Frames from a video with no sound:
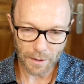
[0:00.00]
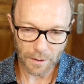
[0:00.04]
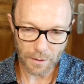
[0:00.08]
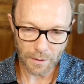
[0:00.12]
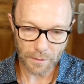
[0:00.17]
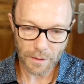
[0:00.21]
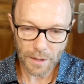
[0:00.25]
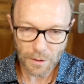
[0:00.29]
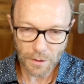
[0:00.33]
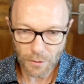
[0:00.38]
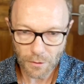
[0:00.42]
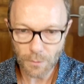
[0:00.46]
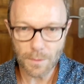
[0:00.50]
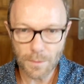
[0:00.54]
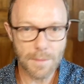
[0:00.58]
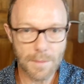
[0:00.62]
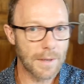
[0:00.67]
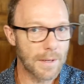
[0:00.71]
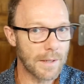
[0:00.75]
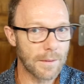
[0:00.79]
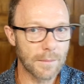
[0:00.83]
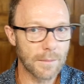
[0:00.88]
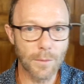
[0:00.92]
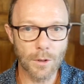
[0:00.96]
give the
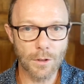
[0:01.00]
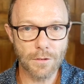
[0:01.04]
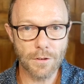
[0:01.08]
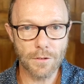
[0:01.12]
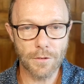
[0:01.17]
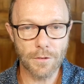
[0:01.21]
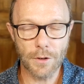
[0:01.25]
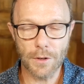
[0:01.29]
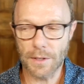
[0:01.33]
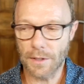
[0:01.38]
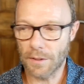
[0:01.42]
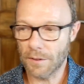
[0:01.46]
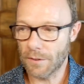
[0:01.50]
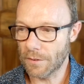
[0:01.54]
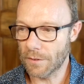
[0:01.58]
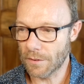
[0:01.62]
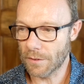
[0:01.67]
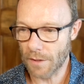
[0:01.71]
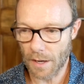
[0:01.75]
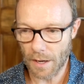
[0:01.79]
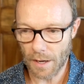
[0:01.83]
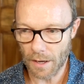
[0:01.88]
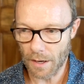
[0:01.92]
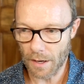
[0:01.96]
women more of a voice,
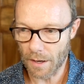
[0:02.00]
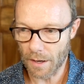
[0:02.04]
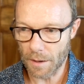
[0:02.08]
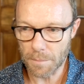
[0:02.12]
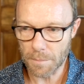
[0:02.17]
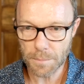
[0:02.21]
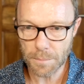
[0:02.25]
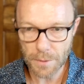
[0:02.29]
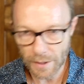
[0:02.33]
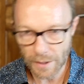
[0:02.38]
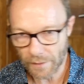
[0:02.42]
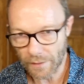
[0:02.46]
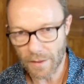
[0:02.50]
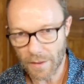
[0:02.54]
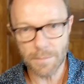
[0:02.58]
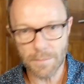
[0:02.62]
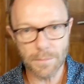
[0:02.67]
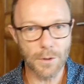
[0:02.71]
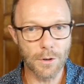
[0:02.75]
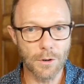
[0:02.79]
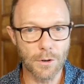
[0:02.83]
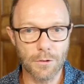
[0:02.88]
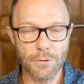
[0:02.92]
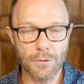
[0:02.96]
bring them
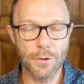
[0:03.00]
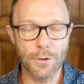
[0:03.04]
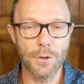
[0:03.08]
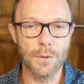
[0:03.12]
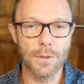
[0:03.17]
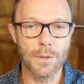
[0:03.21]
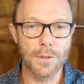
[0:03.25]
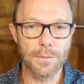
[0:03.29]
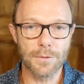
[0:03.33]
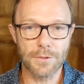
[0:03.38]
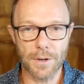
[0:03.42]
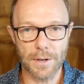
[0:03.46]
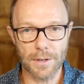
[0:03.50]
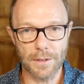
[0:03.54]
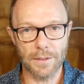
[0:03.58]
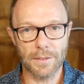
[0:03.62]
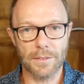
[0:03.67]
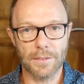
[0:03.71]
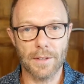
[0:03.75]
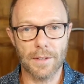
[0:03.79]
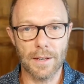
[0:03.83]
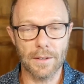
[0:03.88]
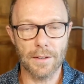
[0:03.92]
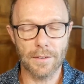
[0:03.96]
more forward, front and
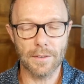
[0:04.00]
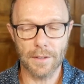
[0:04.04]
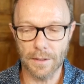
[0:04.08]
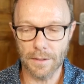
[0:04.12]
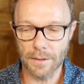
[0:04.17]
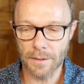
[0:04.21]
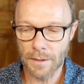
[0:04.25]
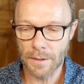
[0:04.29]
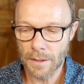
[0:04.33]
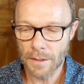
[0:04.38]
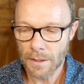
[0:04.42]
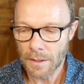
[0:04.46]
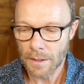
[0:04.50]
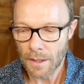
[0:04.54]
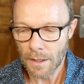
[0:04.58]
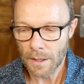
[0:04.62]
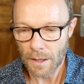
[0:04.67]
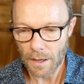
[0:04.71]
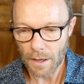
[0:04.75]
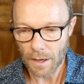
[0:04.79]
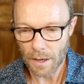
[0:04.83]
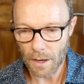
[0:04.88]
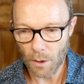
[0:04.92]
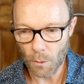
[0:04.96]
center.
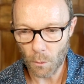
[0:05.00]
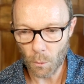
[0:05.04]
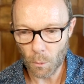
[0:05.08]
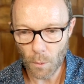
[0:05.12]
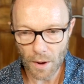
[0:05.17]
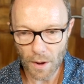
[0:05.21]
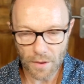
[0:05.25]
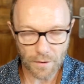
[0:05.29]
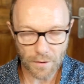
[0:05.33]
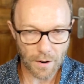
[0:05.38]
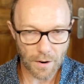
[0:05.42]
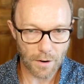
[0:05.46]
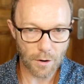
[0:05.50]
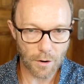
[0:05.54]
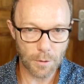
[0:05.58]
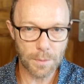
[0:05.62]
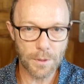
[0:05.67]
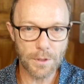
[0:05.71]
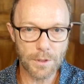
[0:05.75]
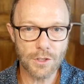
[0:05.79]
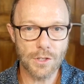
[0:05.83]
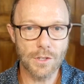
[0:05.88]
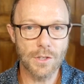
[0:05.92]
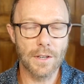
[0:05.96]
Where there are
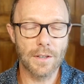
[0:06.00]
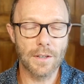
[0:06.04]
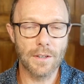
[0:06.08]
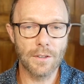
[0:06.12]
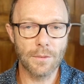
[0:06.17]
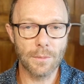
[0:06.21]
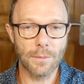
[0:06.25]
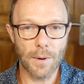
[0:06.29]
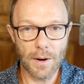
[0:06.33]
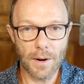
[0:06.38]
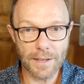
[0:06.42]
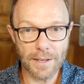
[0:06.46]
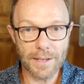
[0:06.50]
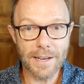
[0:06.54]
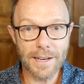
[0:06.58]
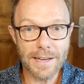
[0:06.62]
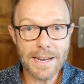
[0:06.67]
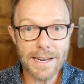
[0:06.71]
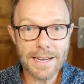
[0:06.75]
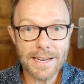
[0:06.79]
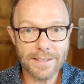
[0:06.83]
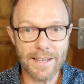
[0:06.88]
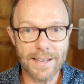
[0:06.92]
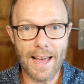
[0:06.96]
opportunities where I'm going to
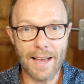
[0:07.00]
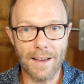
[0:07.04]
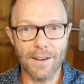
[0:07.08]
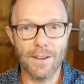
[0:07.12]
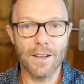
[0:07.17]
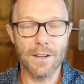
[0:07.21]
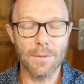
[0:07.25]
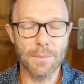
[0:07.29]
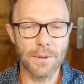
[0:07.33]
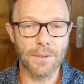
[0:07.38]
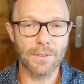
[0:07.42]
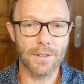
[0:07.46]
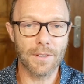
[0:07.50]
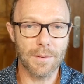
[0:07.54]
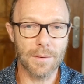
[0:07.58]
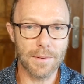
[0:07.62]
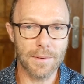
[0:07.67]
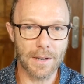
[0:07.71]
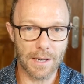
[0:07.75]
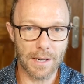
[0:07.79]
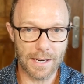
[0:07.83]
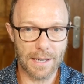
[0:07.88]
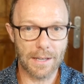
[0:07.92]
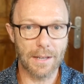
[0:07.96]
need to ally with someone,
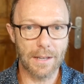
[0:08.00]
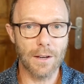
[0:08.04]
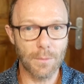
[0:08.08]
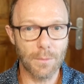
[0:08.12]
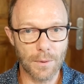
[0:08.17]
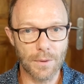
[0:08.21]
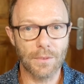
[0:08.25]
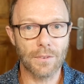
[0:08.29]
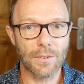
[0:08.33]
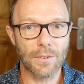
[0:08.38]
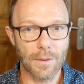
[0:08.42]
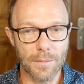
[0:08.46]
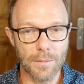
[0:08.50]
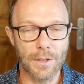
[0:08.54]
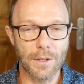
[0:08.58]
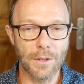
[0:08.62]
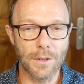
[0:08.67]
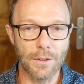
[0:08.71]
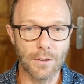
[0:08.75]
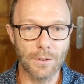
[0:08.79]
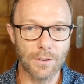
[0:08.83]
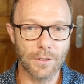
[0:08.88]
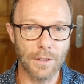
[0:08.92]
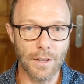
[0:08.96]
I'll ally with someone
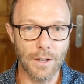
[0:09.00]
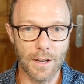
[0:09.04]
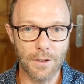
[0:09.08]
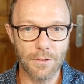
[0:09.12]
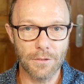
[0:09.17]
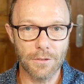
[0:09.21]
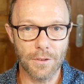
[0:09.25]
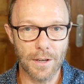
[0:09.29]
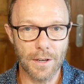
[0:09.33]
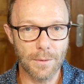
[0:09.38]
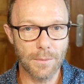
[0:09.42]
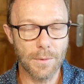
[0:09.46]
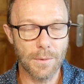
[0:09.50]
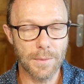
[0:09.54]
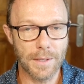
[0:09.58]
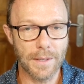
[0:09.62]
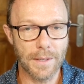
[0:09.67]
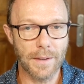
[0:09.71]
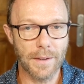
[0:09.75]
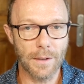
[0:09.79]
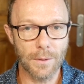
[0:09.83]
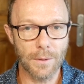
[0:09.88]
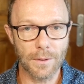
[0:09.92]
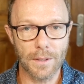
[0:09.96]
who's a woman in
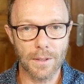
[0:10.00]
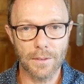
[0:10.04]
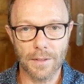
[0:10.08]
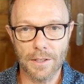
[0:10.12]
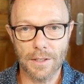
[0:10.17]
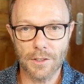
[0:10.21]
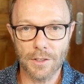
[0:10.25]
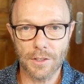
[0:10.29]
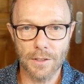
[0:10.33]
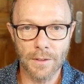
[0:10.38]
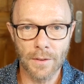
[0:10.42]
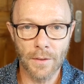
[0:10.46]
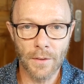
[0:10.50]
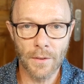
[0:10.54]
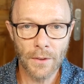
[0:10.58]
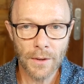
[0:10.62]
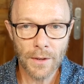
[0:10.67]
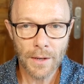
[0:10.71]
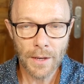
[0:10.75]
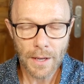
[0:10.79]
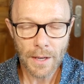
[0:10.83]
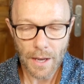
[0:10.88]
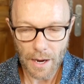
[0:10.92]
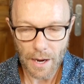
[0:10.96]
that organization.
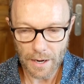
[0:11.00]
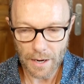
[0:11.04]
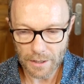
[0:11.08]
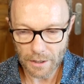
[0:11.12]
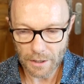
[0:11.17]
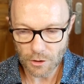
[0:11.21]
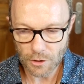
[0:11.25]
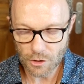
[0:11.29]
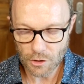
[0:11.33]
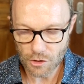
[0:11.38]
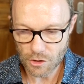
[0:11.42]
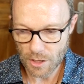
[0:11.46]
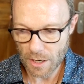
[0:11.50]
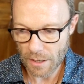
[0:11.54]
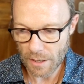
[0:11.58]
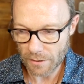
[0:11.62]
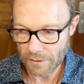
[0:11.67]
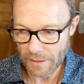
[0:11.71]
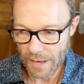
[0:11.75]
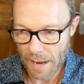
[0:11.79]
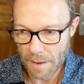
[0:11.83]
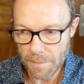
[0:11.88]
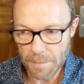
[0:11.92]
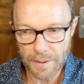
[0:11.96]
And it's
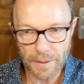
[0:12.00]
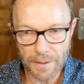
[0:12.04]
just habit